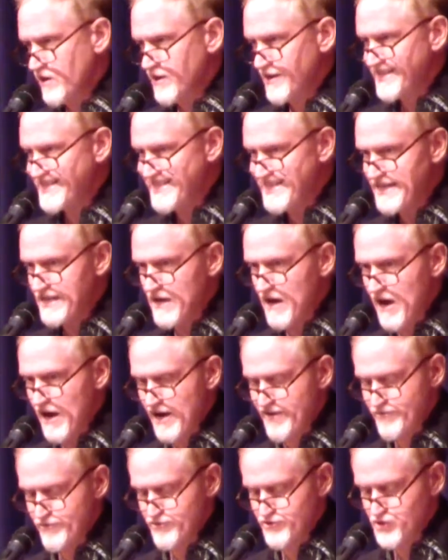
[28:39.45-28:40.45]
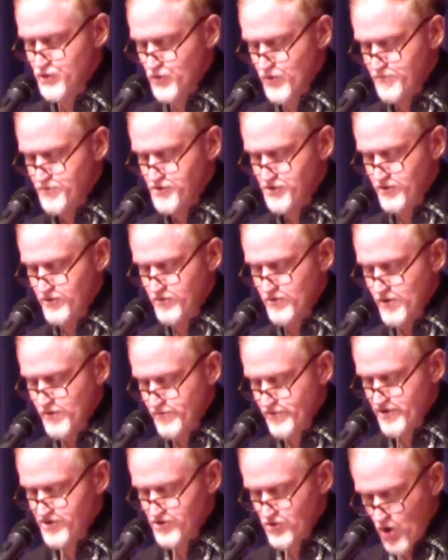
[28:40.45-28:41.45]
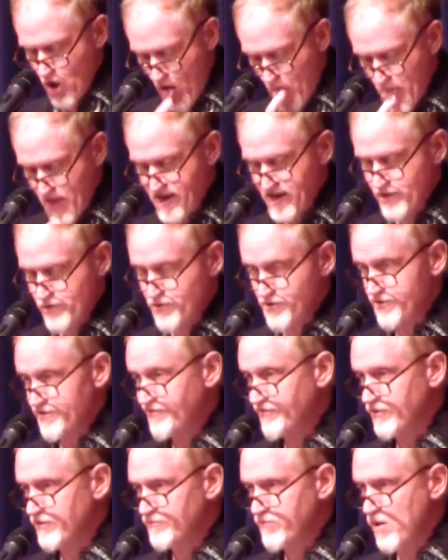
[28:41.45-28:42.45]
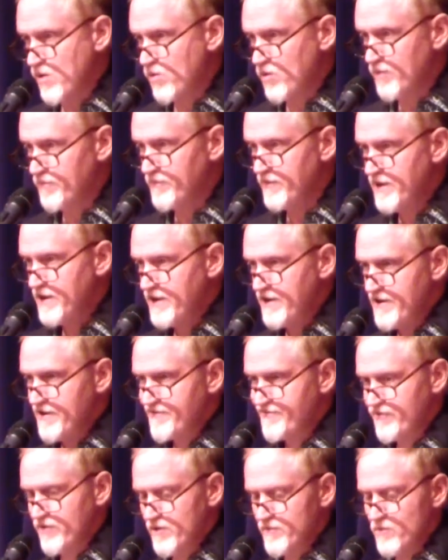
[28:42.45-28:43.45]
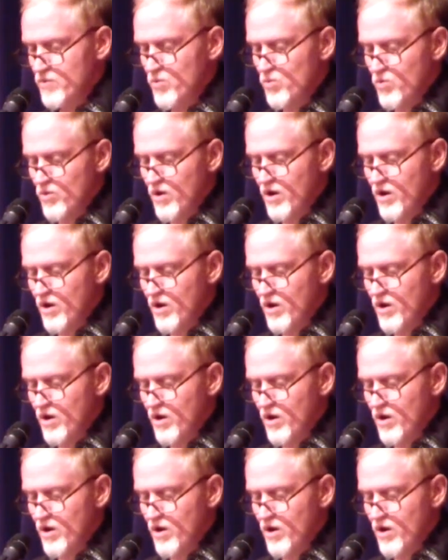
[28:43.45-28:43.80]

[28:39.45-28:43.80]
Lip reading: A keen eye for description, but it's an altogether different poem from